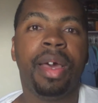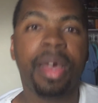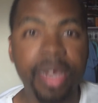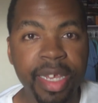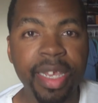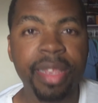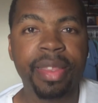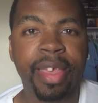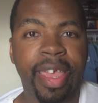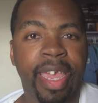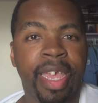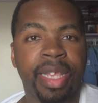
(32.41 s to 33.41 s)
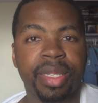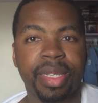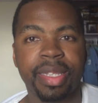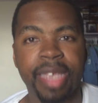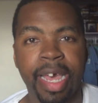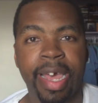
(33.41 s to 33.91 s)
A Good Day
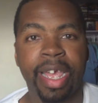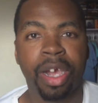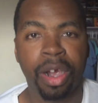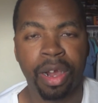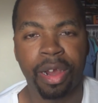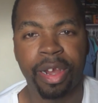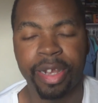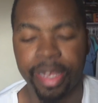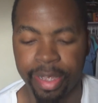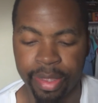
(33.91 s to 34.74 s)
to Die Hard.